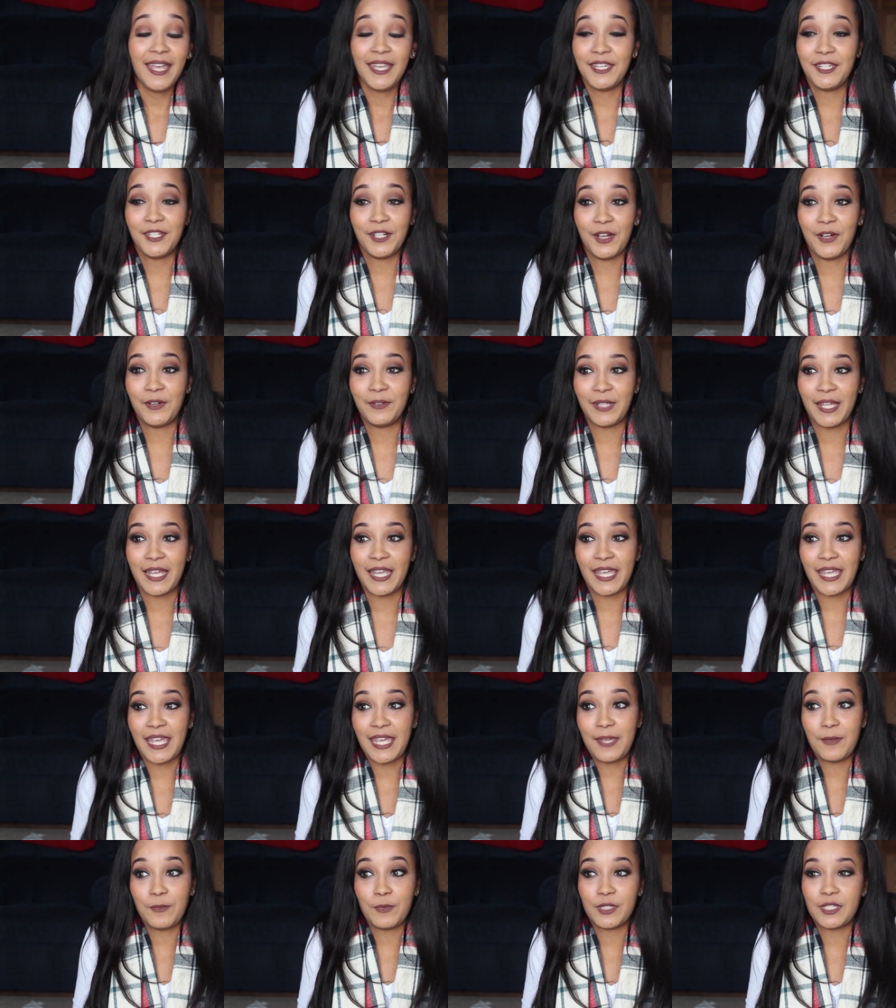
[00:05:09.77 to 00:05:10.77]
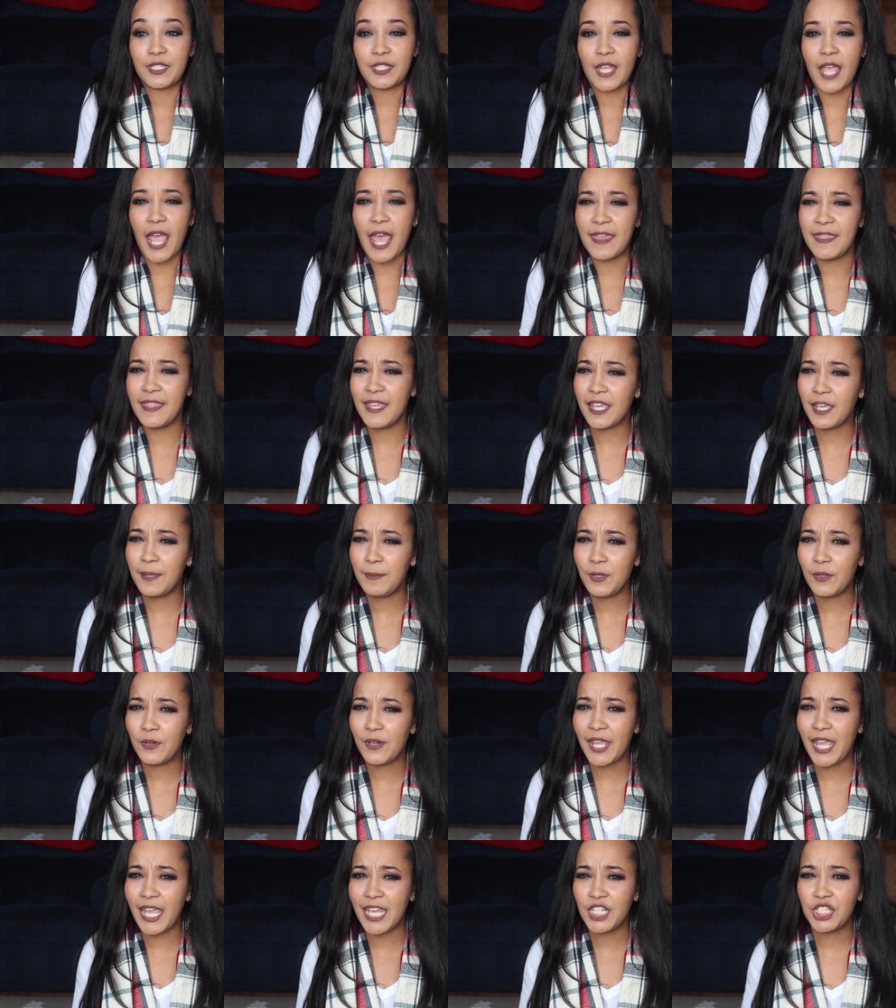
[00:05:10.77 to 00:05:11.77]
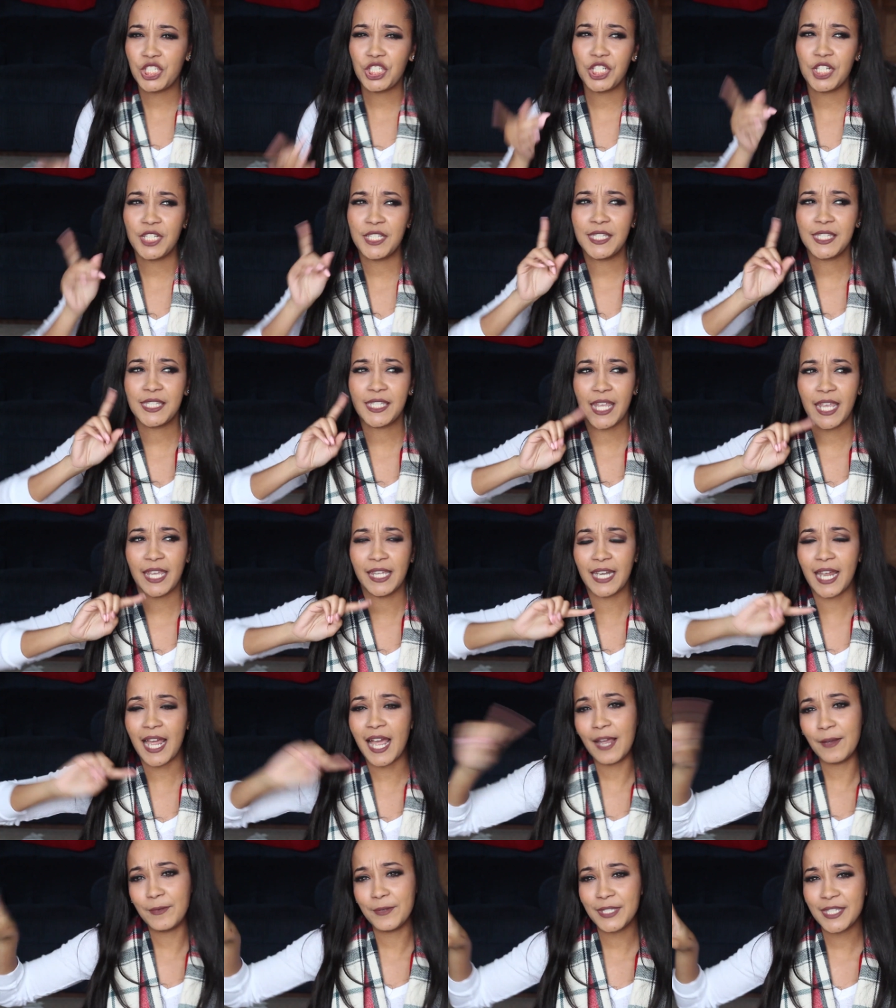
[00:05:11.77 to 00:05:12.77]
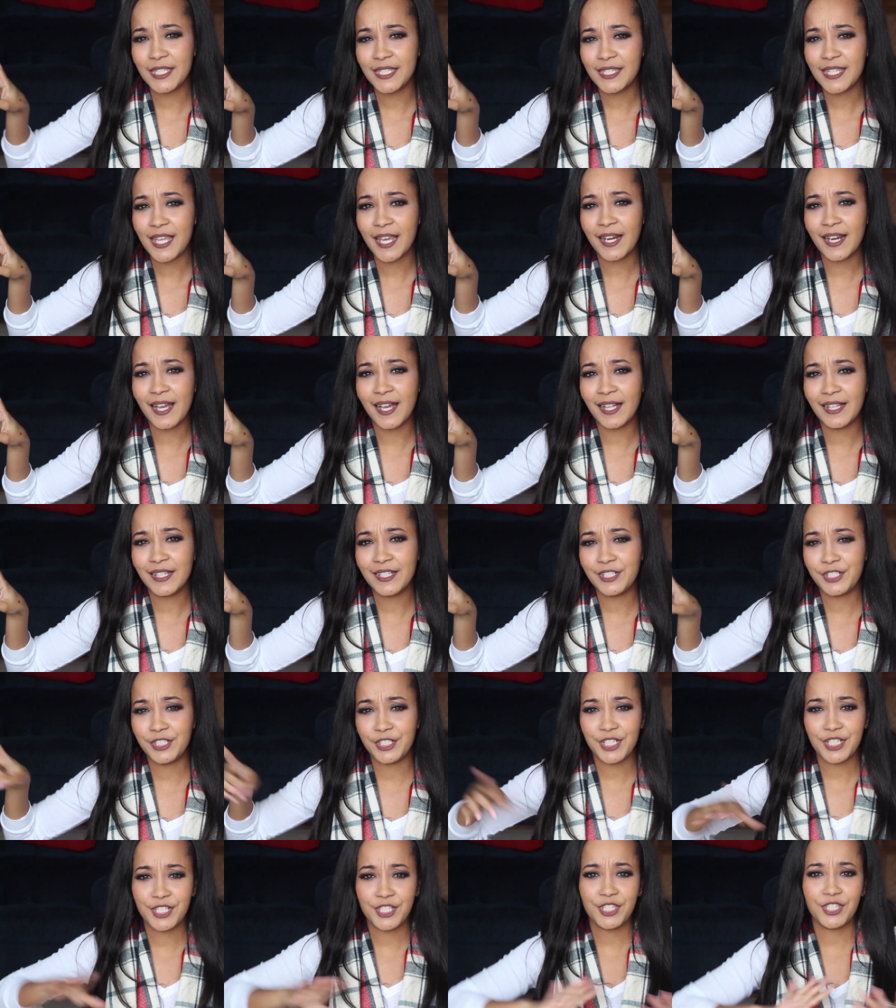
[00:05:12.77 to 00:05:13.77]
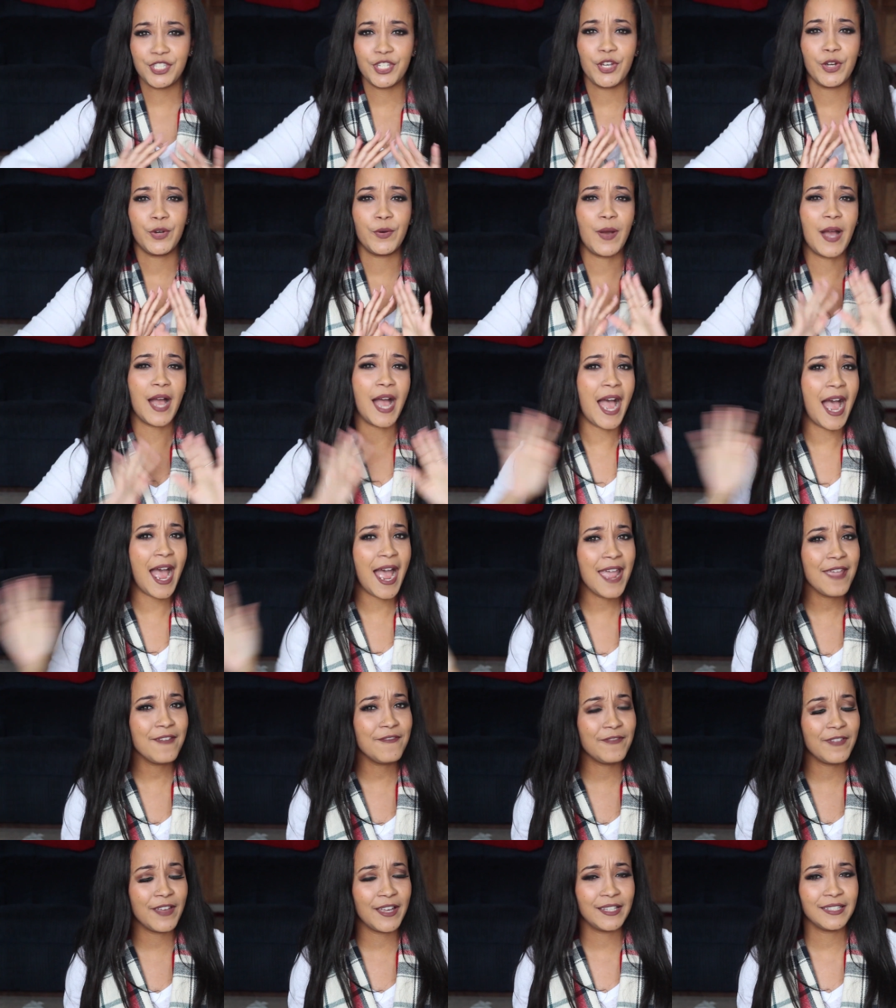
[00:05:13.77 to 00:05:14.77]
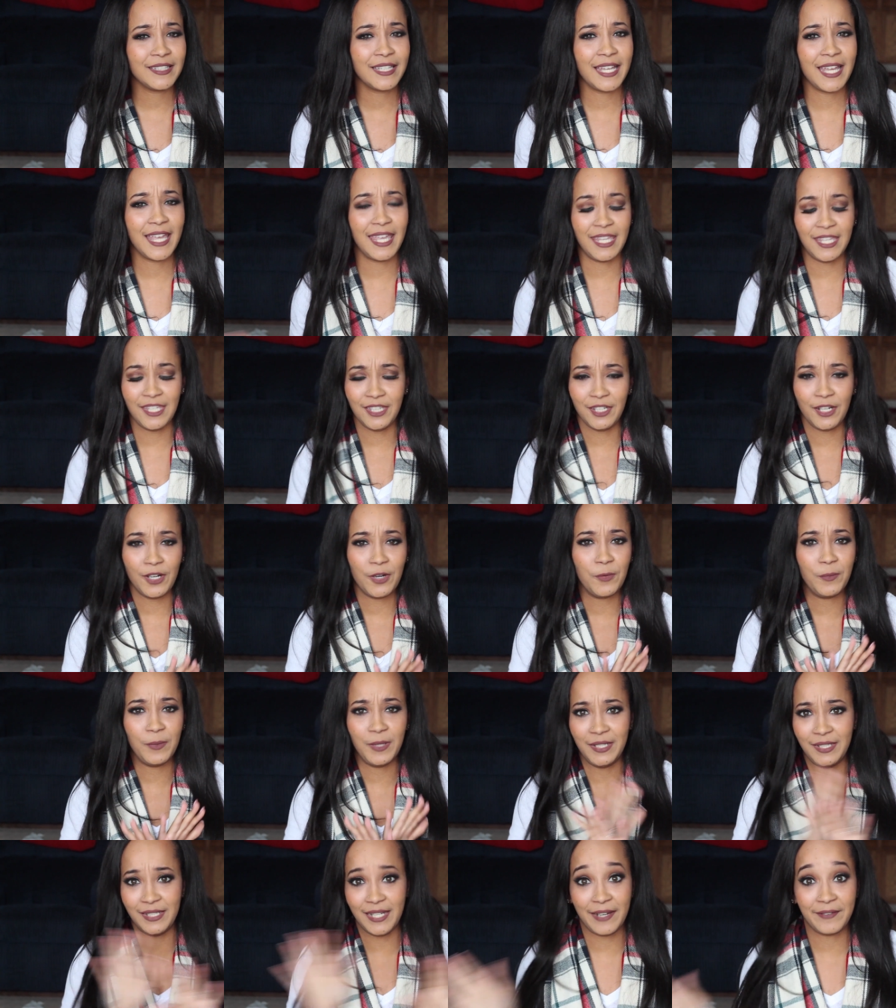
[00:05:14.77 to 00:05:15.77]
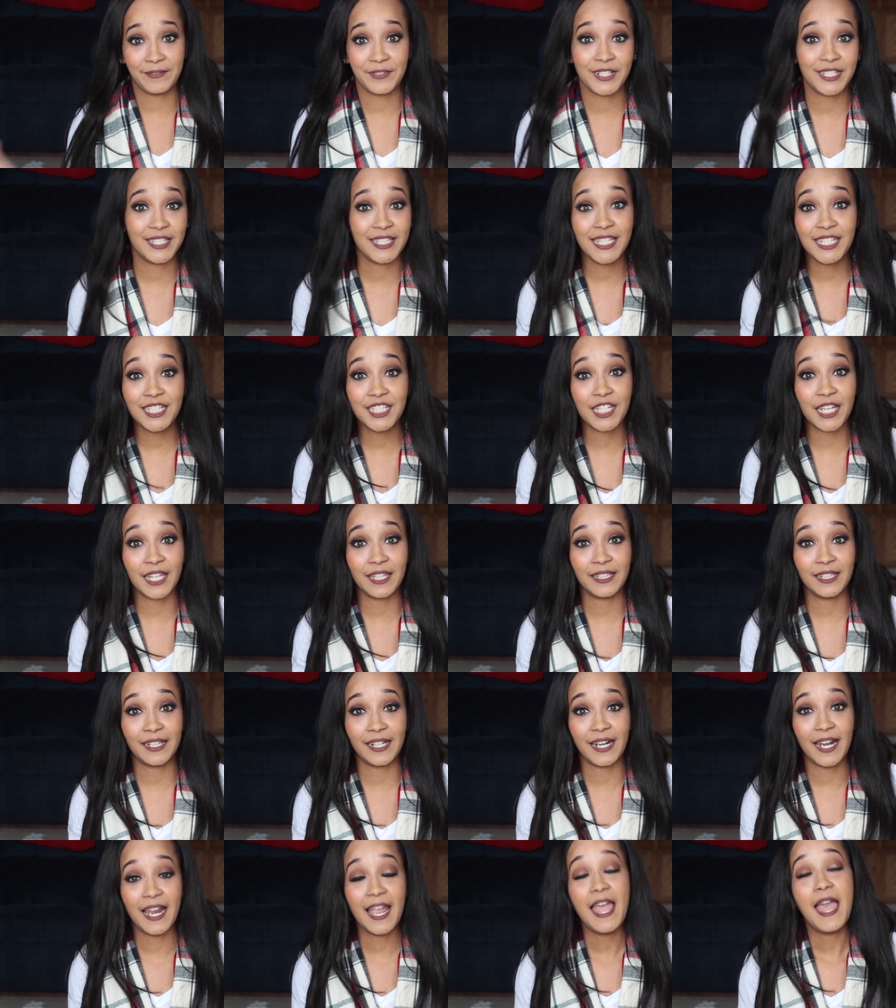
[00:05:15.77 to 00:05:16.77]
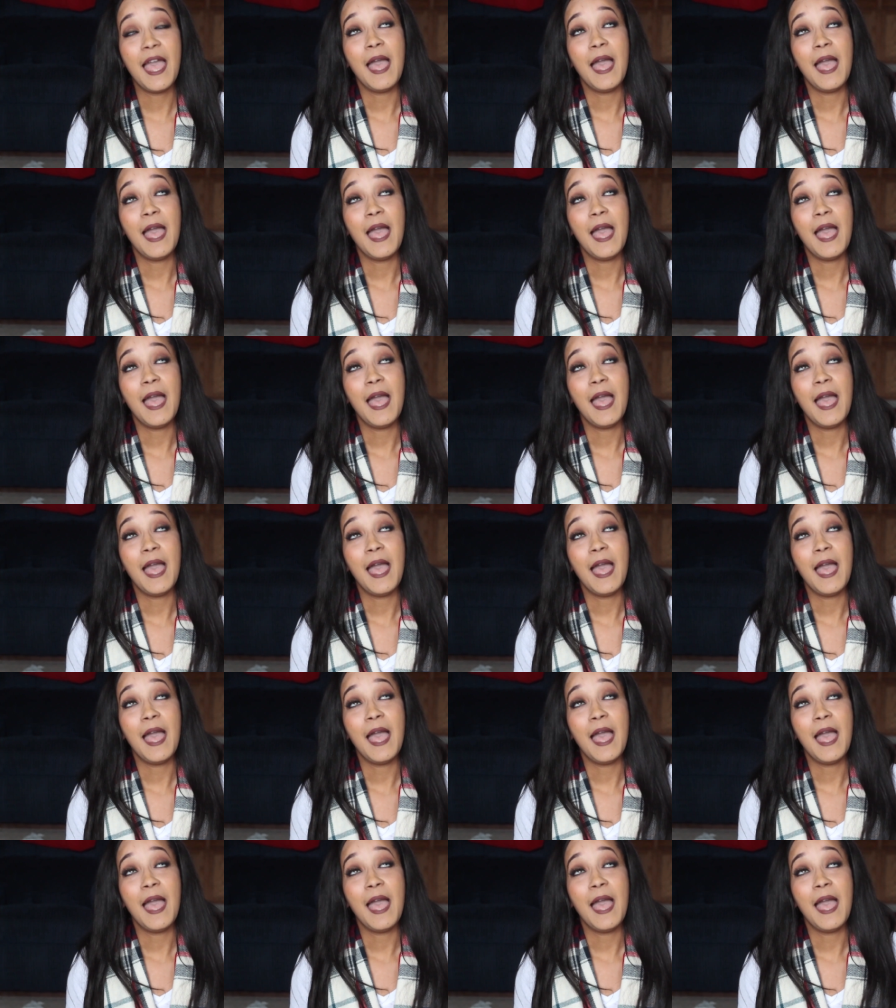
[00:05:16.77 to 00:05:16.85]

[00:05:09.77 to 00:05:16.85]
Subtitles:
you know, like he was, I think, communications and I was in psychology, so I felt like, you know, we'd never see each other.